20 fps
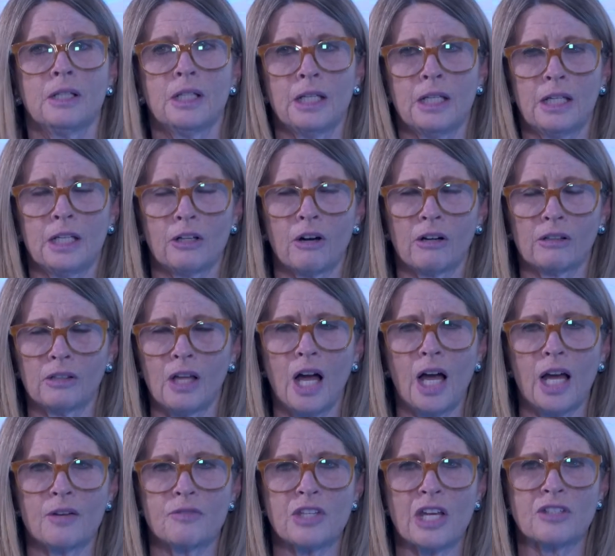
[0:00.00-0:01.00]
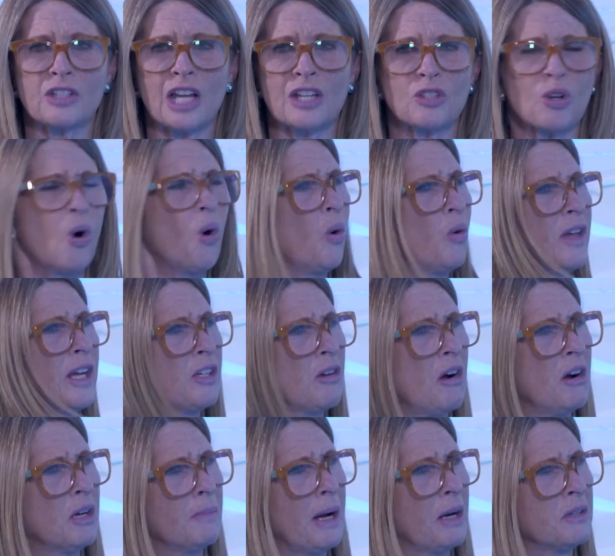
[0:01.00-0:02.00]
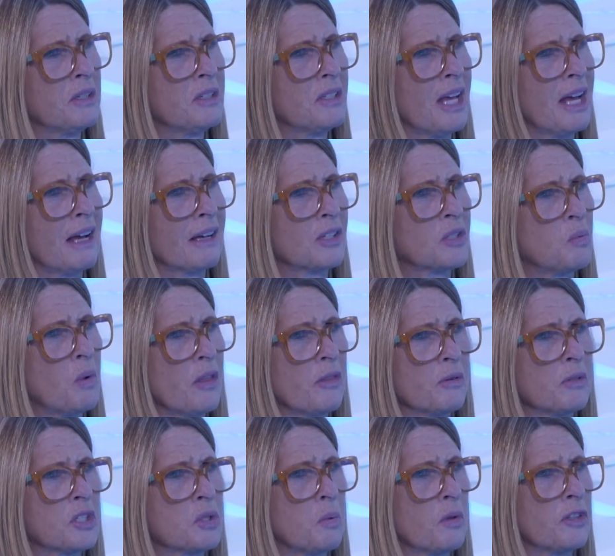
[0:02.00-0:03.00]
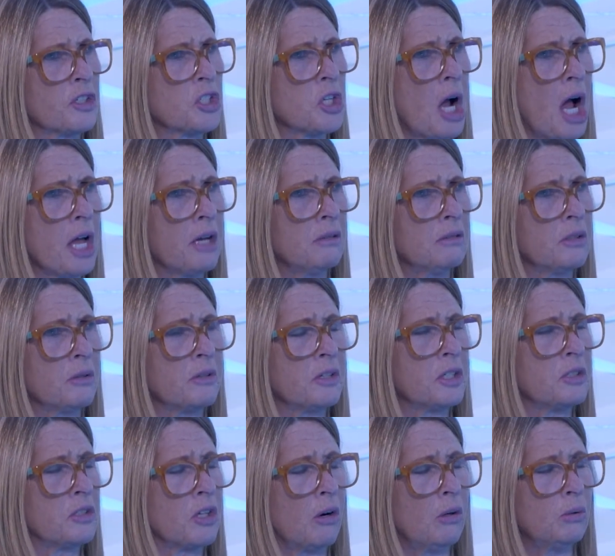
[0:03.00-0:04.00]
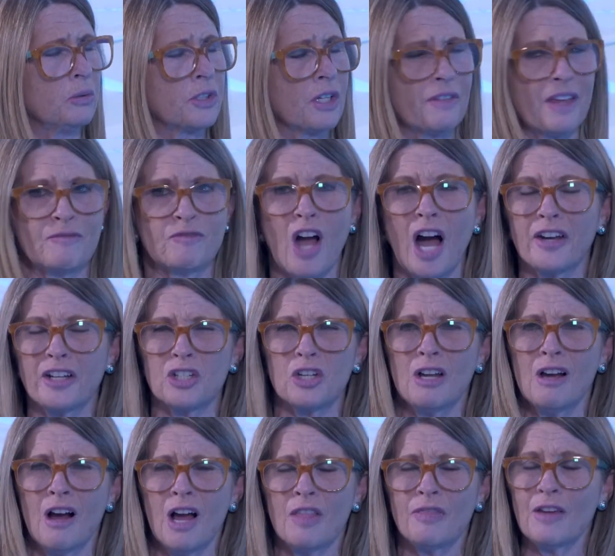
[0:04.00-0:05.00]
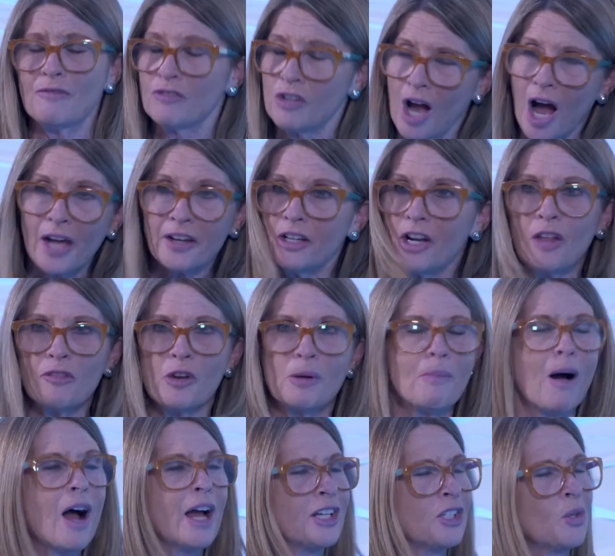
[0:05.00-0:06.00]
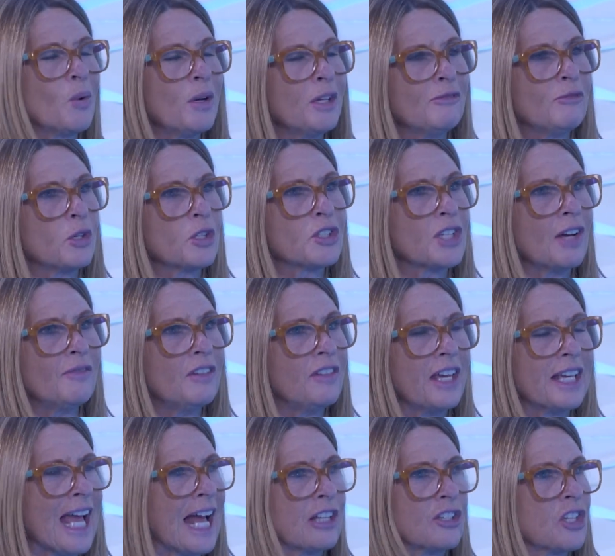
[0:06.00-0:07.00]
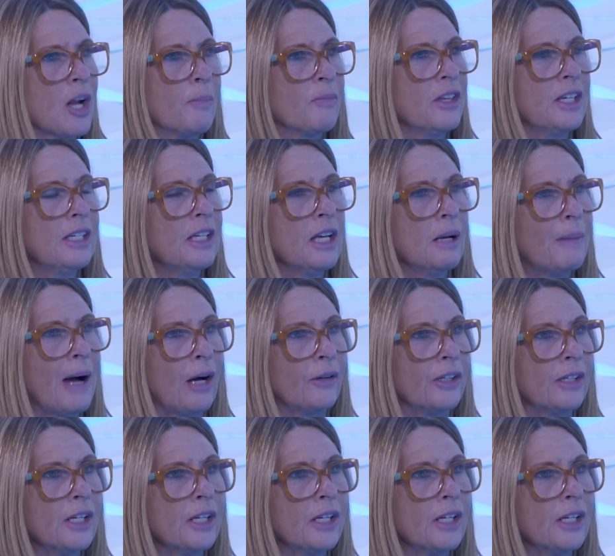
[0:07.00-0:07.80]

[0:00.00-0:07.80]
in our lives that that's all they talk about is sex, whether it's with a child or an adult, and they've got it. They've got it on their mind twenty-four seven. They can't stop thinking about it. So